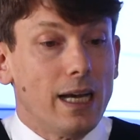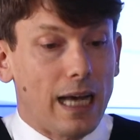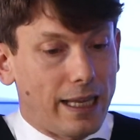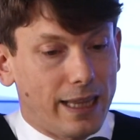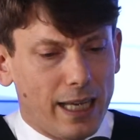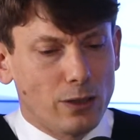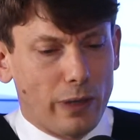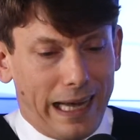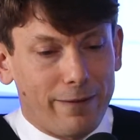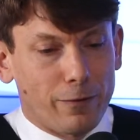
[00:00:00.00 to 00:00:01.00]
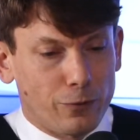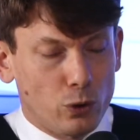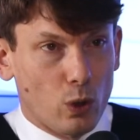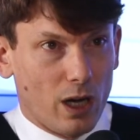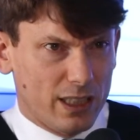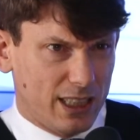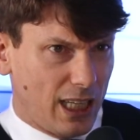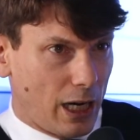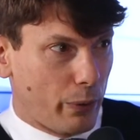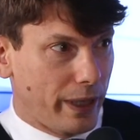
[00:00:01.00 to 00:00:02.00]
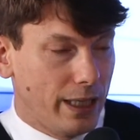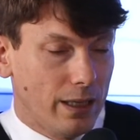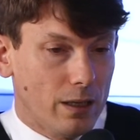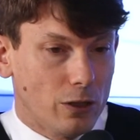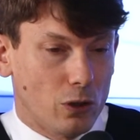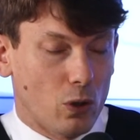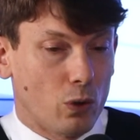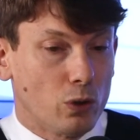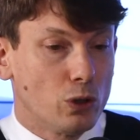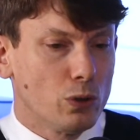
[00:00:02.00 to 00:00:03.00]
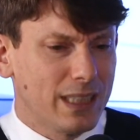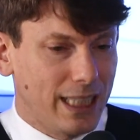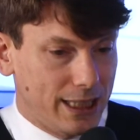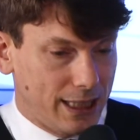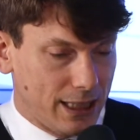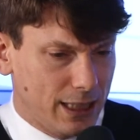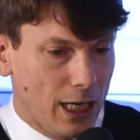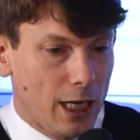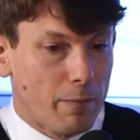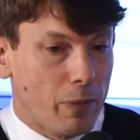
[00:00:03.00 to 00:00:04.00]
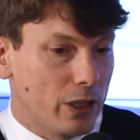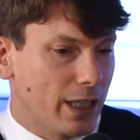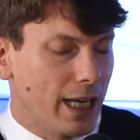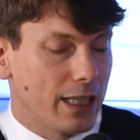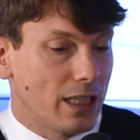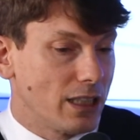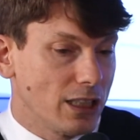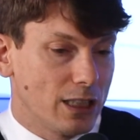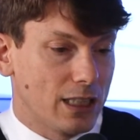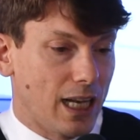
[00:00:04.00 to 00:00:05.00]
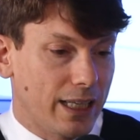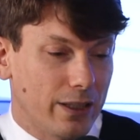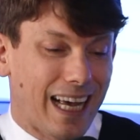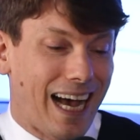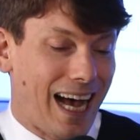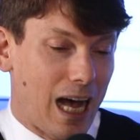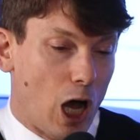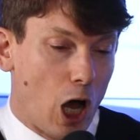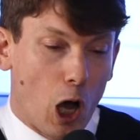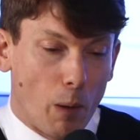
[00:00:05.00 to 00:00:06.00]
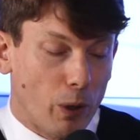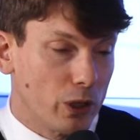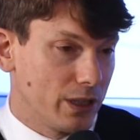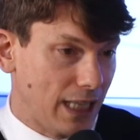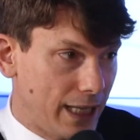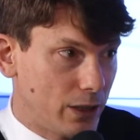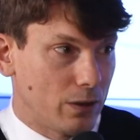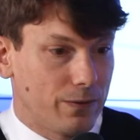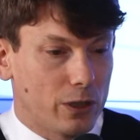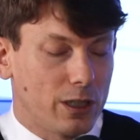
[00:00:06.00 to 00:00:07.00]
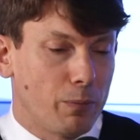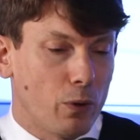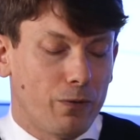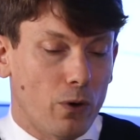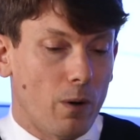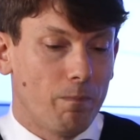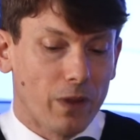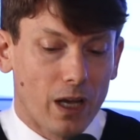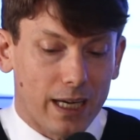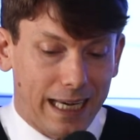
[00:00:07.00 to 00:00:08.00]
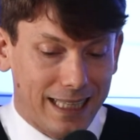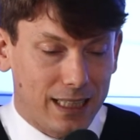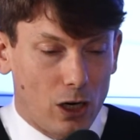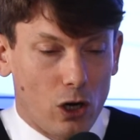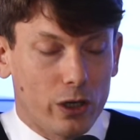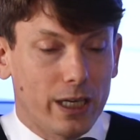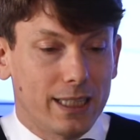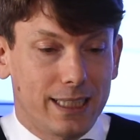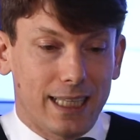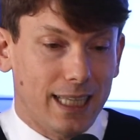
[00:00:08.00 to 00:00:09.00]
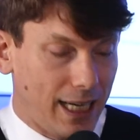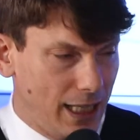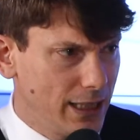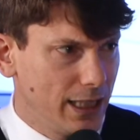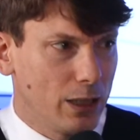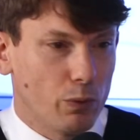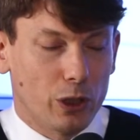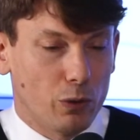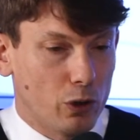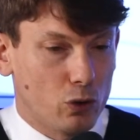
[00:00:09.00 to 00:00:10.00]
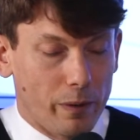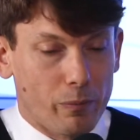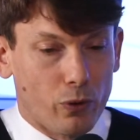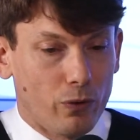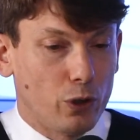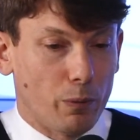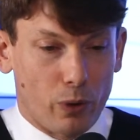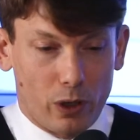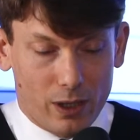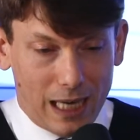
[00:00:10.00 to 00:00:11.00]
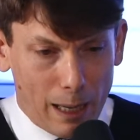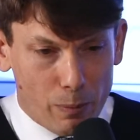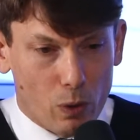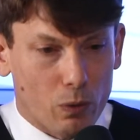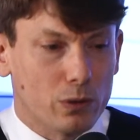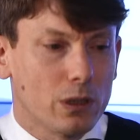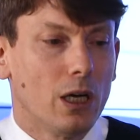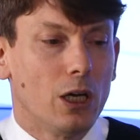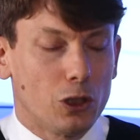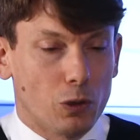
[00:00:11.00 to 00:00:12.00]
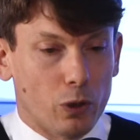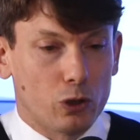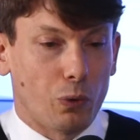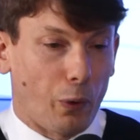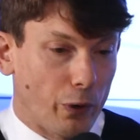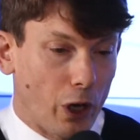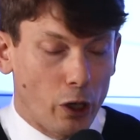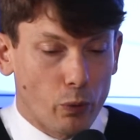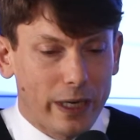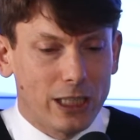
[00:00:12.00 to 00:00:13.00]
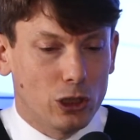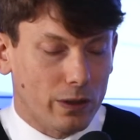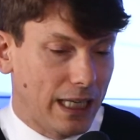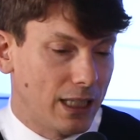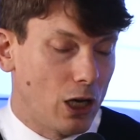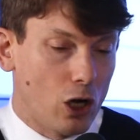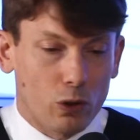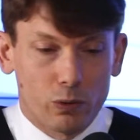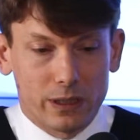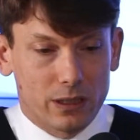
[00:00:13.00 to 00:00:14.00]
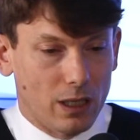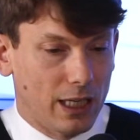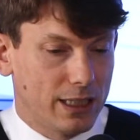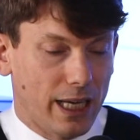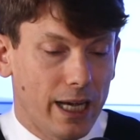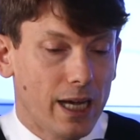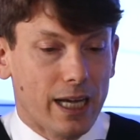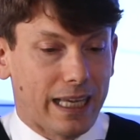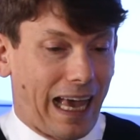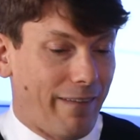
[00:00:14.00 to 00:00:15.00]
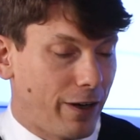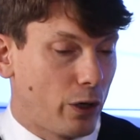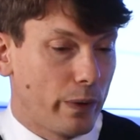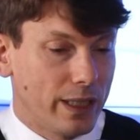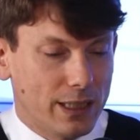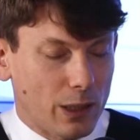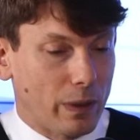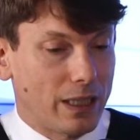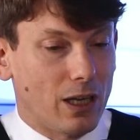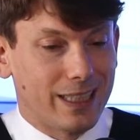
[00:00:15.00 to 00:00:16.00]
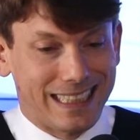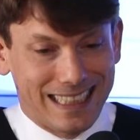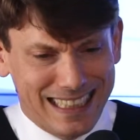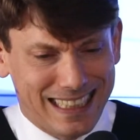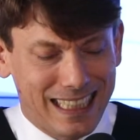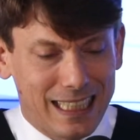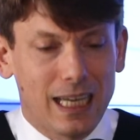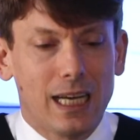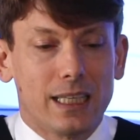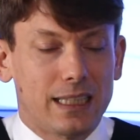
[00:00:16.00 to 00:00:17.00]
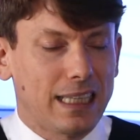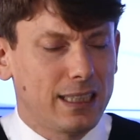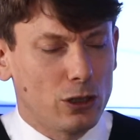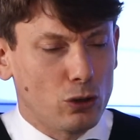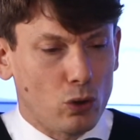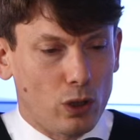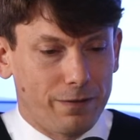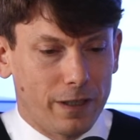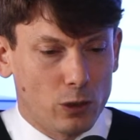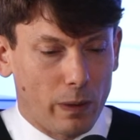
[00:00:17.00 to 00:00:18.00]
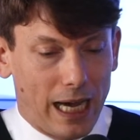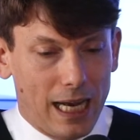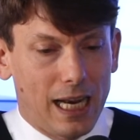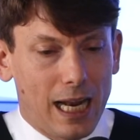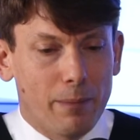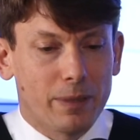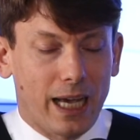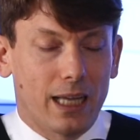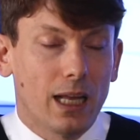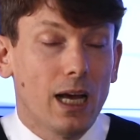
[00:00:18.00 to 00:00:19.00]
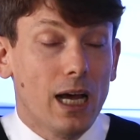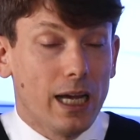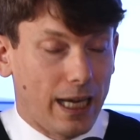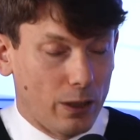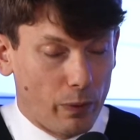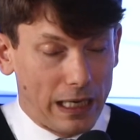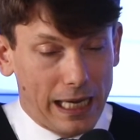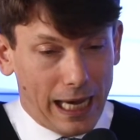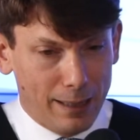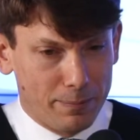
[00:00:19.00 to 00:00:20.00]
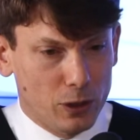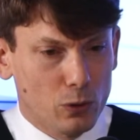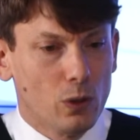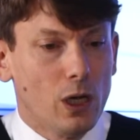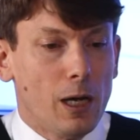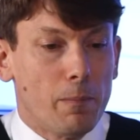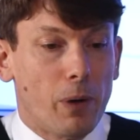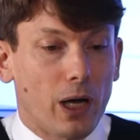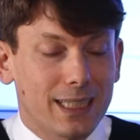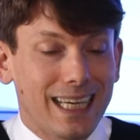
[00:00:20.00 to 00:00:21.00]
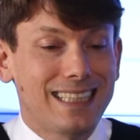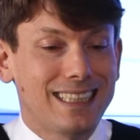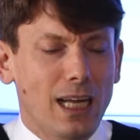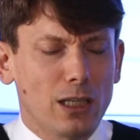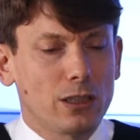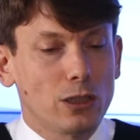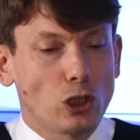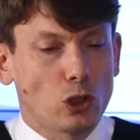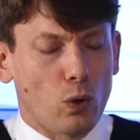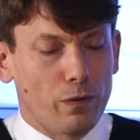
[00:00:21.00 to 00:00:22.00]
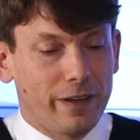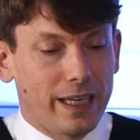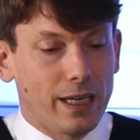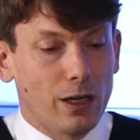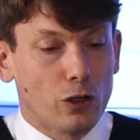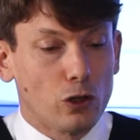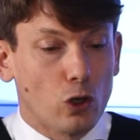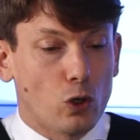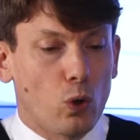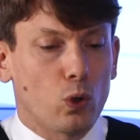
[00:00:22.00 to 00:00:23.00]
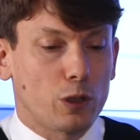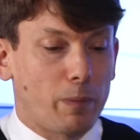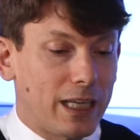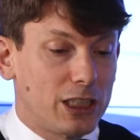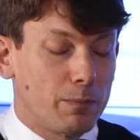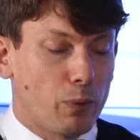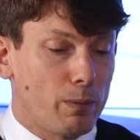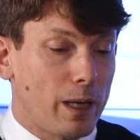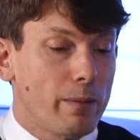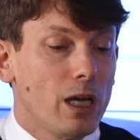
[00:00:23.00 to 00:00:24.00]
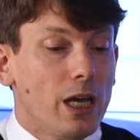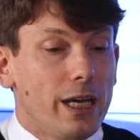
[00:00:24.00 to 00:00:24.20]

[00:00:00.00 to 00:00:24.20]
And then you have a few ancillary, you know, use cases. But again, this is like a bonus add-on. For example, for catalog data cleaning, where you want to improve your product labels, you want to enrich your catalog with, let's say, categories that were not existing. That is the sort of things where LLM can really help you. But it's not solving the core supply chain problem.